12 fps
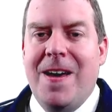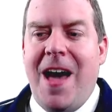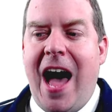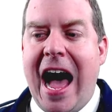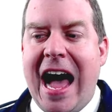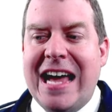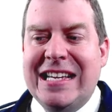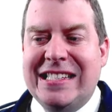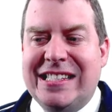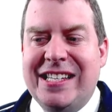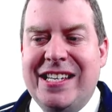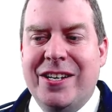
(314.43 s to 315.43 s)
I
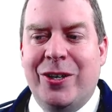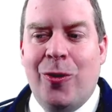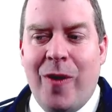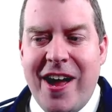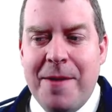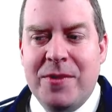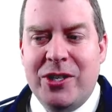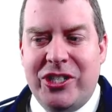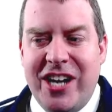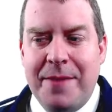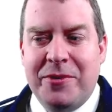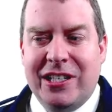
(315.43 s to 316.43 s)
see a
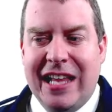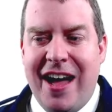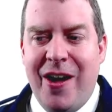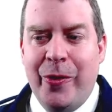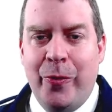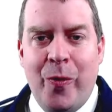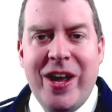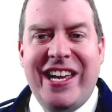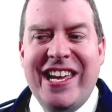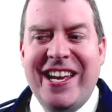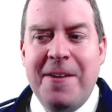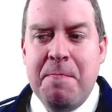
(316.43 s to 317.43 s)
grandma-shaped cloud
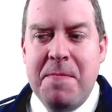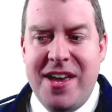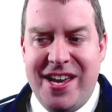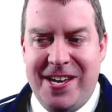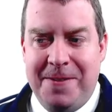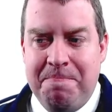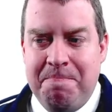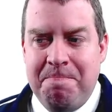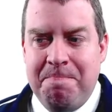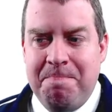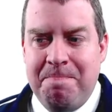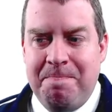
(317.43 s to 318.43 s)
winking at me.
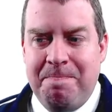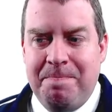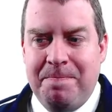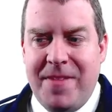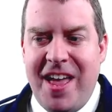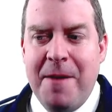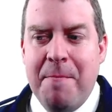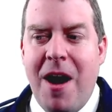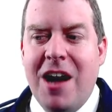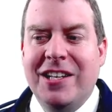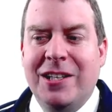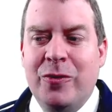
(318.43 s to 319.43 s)
And
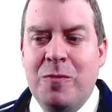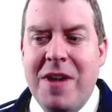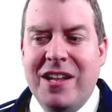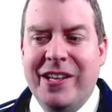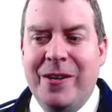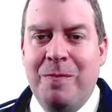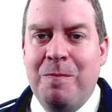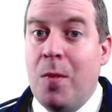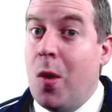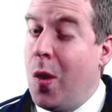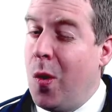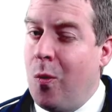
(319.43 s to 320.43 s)
Molly Lou Melon
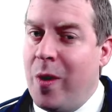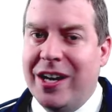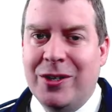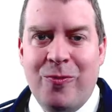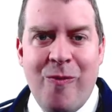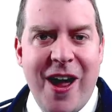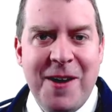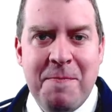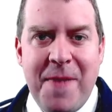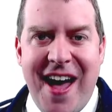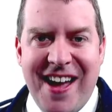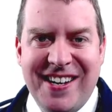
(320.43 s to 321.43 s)
winked right
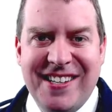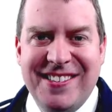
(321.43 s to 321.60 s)
back.